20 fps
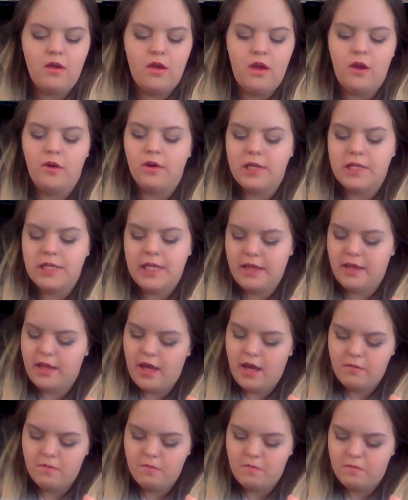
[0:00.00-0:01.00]
I already said
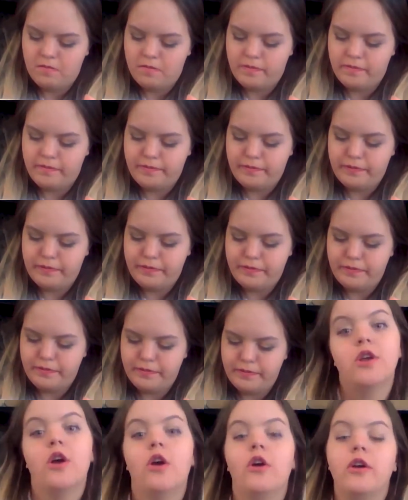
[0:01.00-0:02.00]
that.
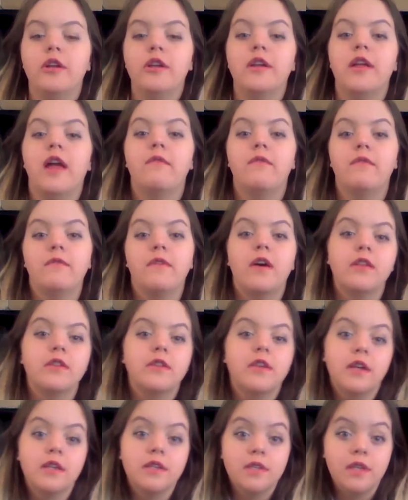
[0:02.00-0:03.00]
Sorry I didn't have a
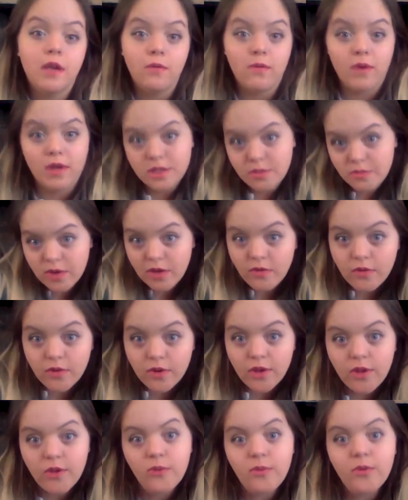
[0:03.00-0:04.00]
Valentine's Day recipe for
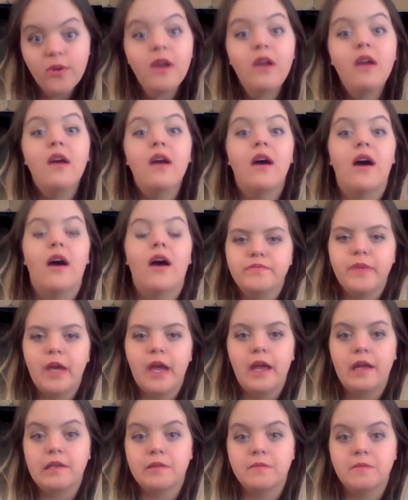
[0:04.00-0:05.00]
you.
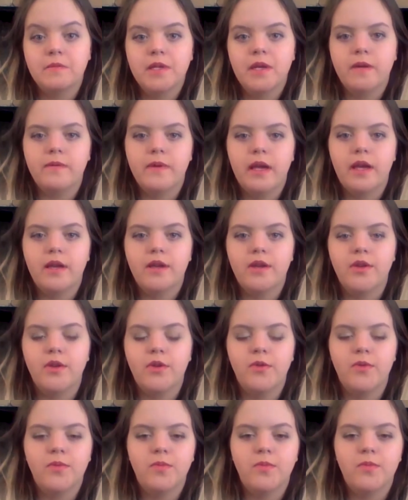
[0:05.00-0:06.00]
I had some stuff I had to
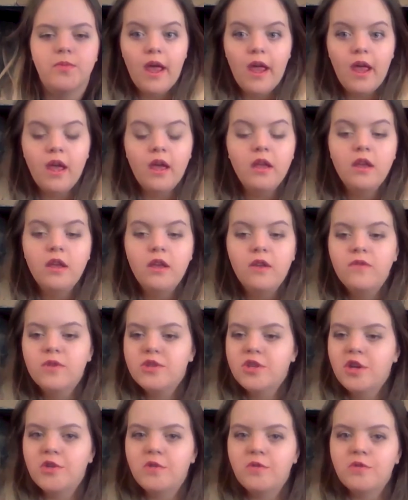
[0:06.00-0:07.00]
do. And if you
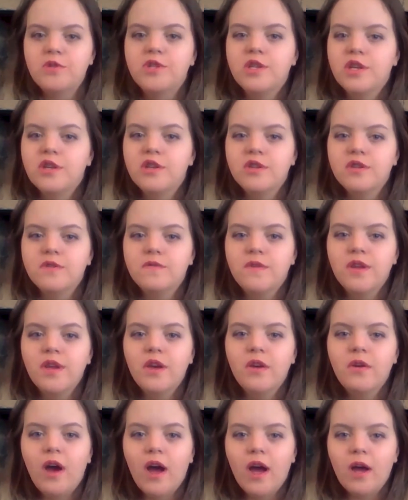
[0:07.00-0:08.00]
stay towards the end of this
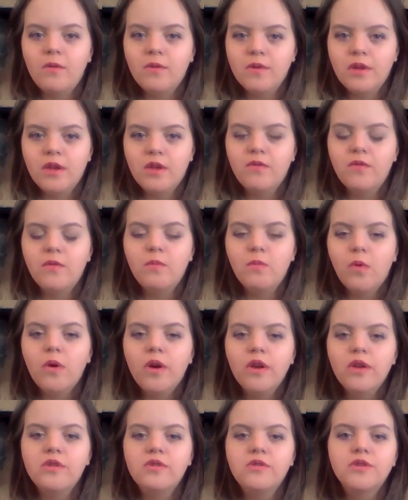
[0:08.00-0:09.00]
video, I will give you
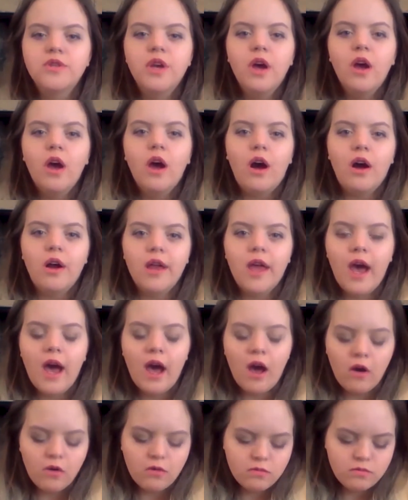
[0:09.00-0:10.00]
pointers on
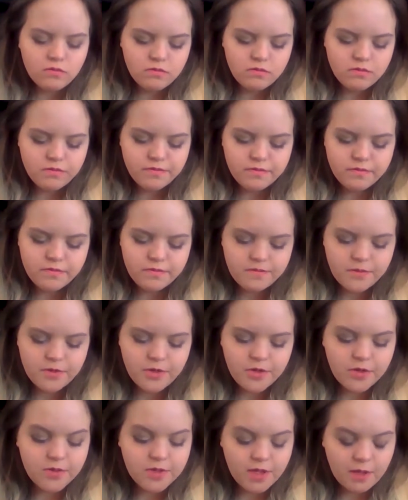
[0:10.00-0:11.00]
how
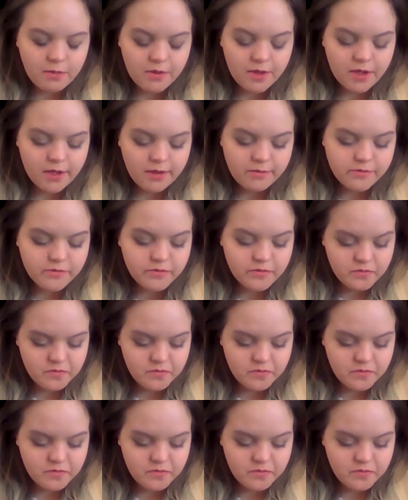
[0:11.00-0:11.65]
to do something.